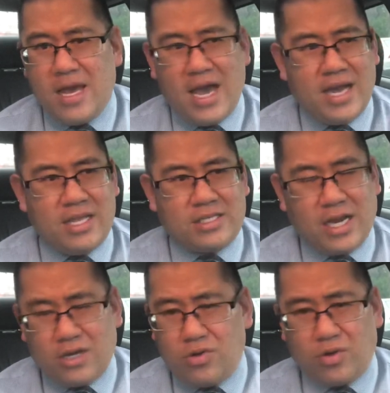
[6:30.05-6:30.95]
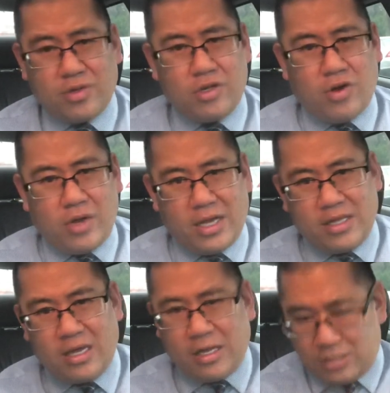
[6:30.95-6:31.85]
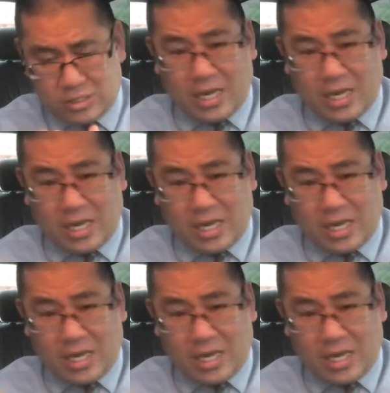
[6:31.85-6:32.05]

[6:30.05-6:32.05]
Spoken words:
And it's kind of cool, you know, this is